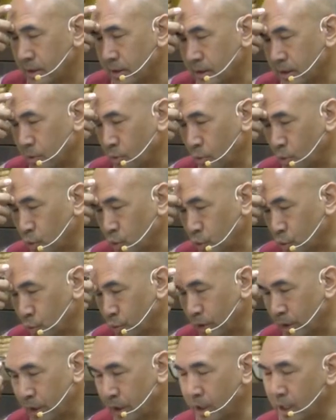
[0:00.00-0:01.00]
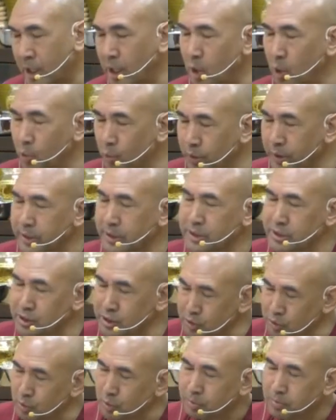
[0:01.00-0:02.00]
Then also we learn how we can
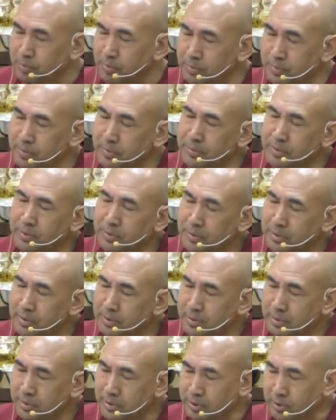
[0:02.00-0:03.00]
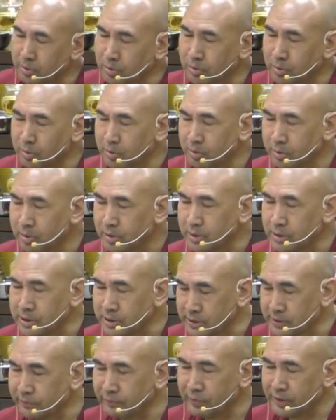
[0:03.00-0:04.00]
stop, you know, the
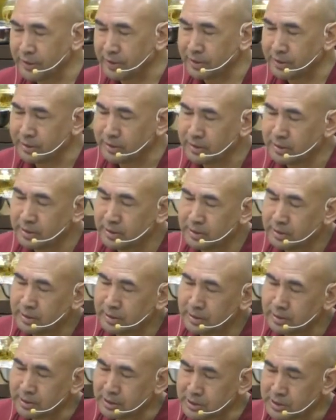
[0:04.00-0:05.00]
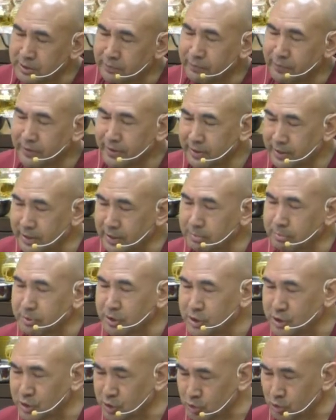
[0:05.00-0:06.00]
suffering. The suffering can be
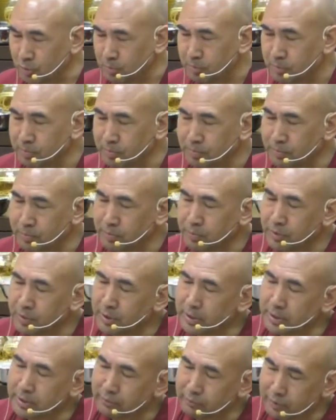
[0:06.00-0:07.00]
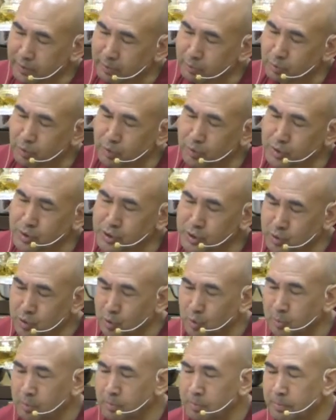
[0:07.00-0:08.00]
stopped if we are able to
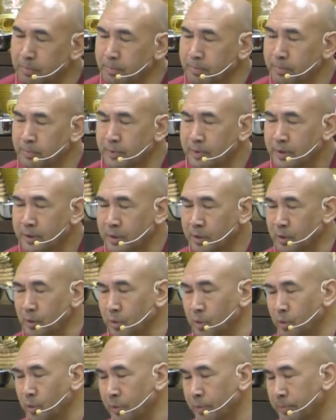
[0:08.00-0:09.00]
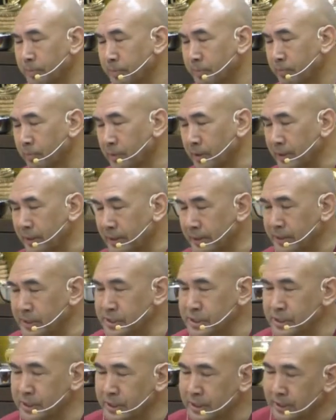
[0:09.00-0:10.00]
stop, you know,
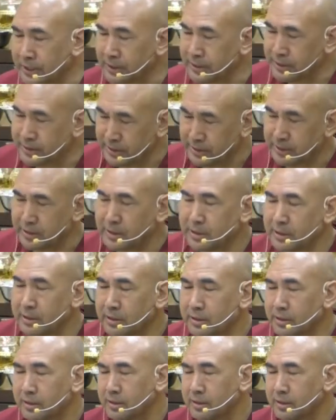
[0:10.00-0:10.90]
aging and death.